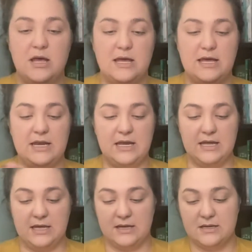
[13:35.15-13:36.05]
It
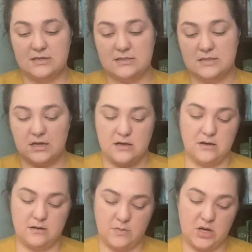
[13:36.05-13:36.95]
is
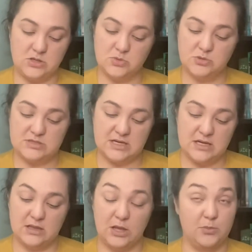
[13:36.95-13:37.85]

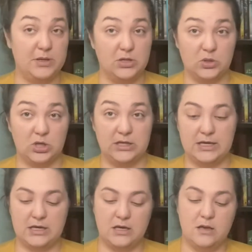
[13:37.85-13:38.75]
100% low peel
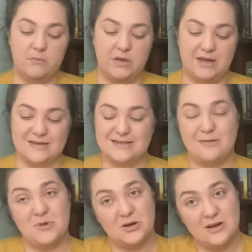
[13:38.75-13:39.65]
acrylic because I'm
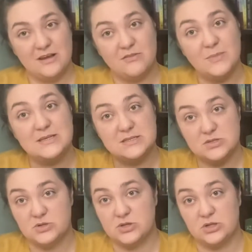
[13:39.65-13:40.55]
not going to give my
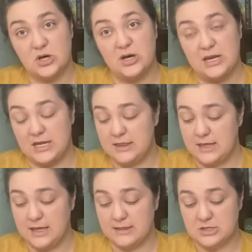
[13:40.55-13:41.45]
sister-in-law
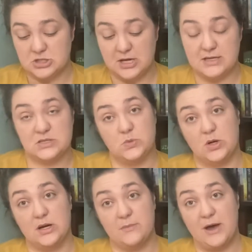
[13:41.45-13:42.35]
anything that she has to
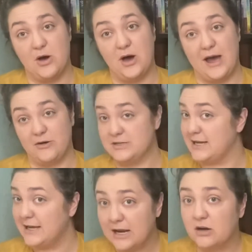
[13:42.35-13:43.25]
worry about how to
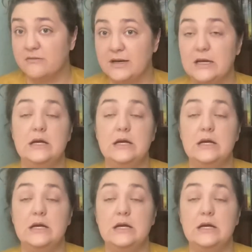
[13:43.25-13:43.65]
take care of it.